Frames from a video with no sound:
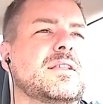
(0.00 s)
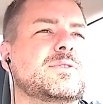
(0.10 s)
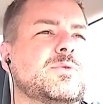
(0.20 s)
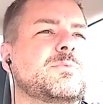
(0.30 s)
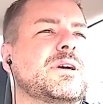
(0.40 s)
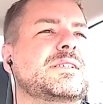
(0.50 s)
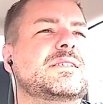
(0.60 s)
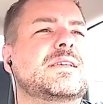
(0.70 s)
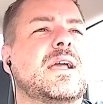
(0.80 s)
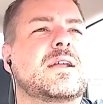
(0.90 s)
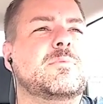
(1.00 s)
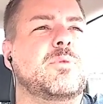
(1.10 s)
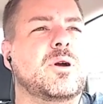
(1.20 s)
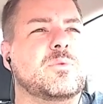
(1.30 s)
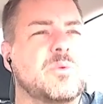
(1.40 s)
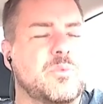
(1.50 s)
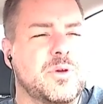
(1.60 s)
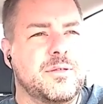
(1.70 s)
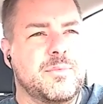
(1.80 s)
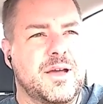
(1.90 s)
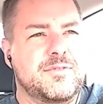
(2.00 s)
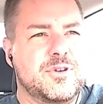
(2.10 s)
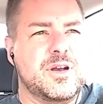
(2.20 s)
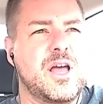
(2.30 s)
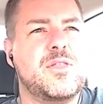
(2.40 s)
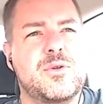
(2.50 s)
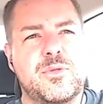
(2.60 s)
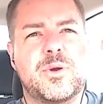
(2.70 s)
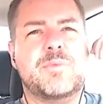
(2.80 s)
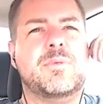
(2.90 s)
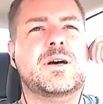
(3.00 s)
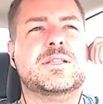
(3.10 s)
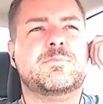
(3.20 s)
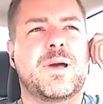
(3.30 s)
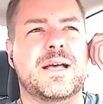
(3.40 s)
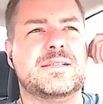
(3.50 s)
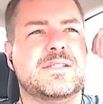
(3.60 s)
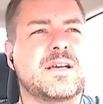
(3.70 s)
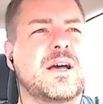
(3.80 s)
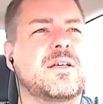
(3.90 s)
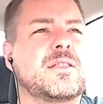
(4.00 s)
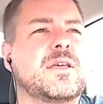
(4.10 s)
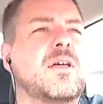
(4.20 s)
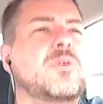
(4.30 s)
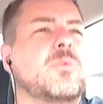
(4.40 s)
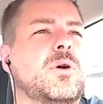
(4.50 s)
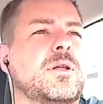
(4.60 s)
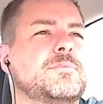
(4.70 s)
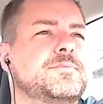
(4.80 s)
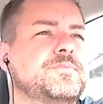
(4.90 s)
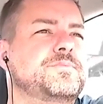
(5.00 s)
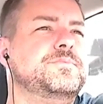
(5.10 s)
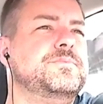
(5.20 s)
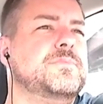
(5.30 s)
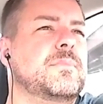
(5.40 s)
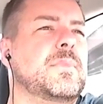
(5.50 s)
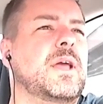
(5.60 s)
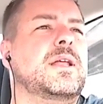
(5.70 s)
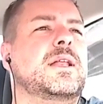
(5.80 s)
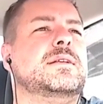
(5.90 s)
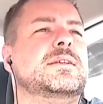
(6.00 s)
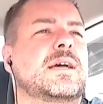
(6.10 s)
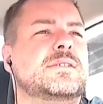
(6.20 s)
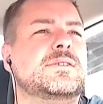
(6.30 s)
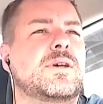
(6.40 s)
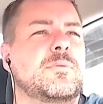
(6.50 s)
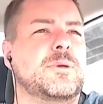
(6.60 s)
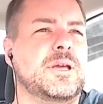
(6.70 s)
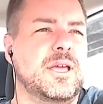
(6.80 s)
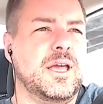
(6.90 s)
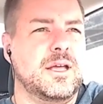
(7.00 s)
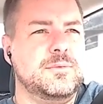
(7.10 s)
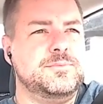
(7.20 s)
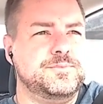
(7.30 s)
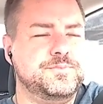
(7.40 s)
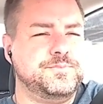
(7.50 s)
This was my second appointment with him after another 3 months past the other one. And he did tests on me again.